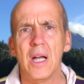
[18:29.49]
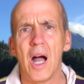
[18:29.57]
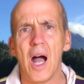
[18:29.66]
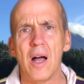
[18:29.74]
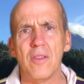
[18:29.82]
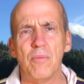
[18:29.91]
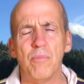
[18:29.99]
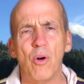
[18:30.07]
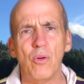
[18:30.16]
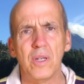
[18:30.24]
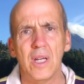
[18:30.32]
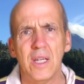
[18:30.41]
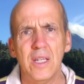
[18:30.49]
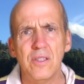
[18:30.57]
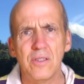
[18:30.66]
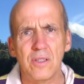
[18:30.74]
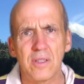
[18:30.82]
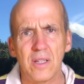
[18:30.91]
the boat
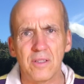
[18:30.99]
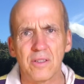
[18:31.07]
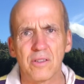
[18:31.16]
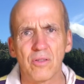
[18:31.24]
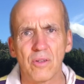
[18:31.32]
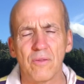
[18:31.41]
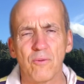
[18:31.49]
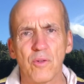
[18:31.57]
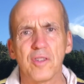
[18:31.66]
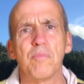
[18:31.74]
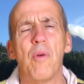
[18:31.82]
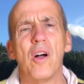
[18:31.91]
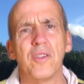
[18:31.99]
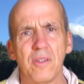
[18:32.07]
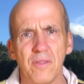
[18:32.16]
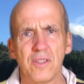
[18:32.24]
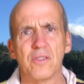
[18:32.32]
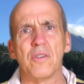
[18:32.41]
isn't as sort of responsive,
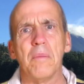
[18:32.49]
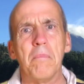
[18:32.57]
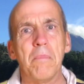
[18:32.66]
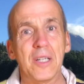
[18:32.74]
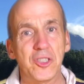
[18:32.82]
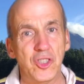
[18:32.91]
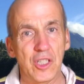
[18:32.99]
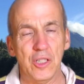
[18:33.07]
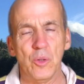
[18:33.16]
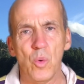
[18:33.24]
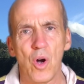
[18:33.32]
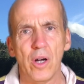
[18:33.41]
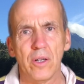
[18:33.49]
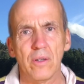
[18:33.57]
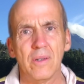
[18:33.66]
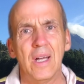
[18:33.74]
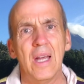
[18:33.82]
it's sort of mushy in the water.